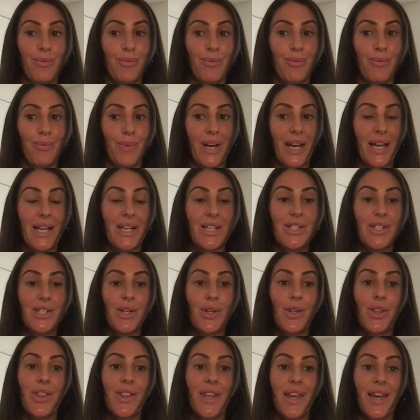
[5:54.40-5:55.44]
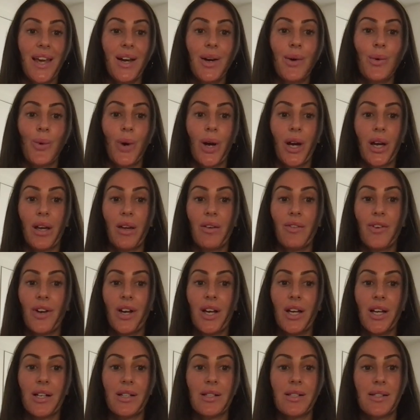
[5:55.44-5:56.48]
But I do think working for
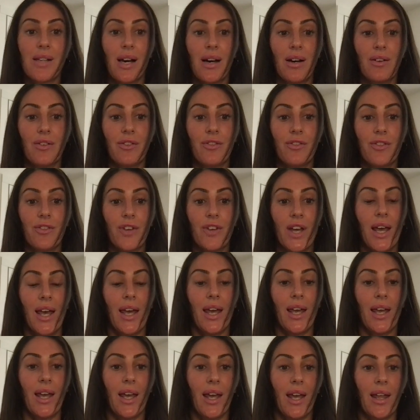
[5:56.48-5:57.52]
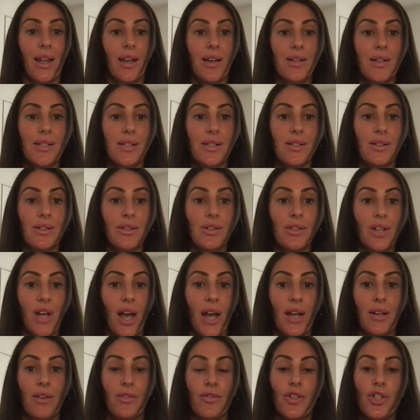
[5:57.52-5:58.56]
yourself and
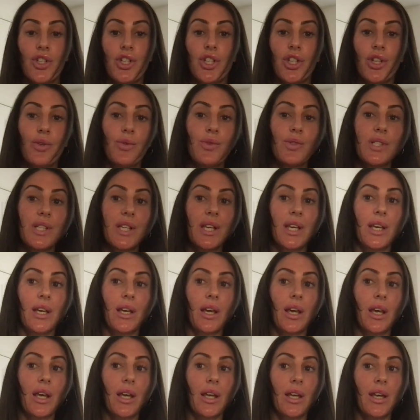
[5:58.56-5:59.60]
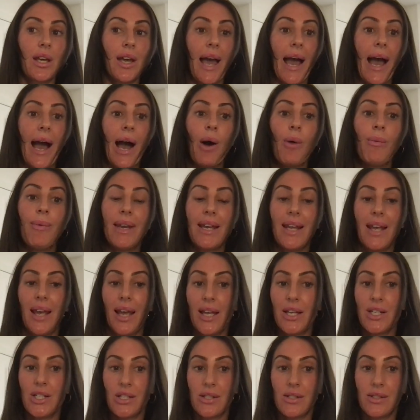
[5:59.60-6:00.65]
kind of choosing how many
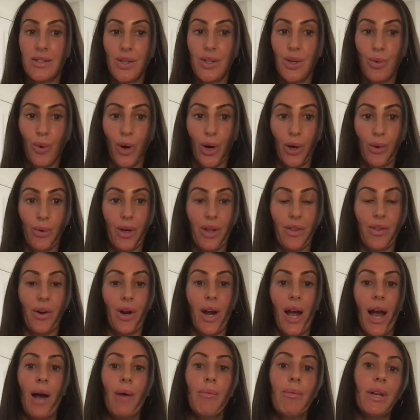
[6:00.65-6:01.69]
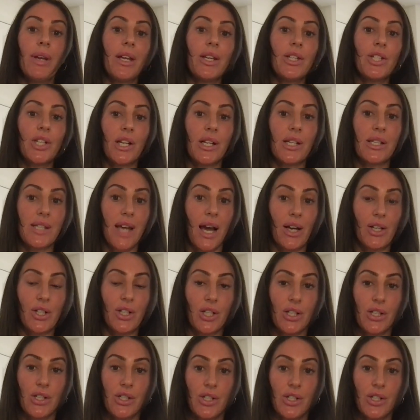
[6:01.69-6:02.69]
agents you work with or how many transactions